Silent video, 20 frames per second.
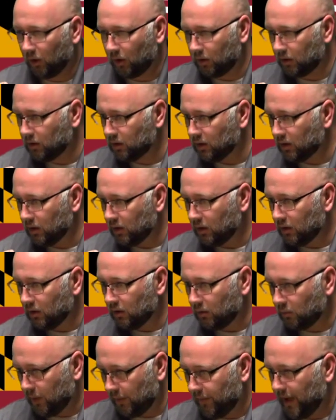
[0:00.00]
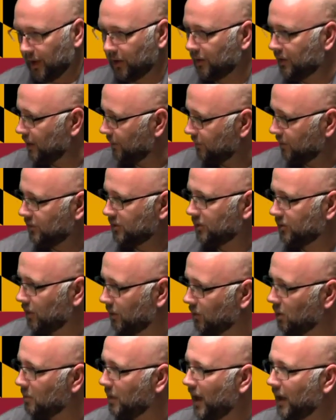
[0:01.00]
our
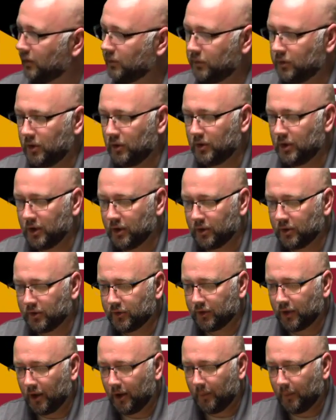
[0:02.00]
differences over the past few years.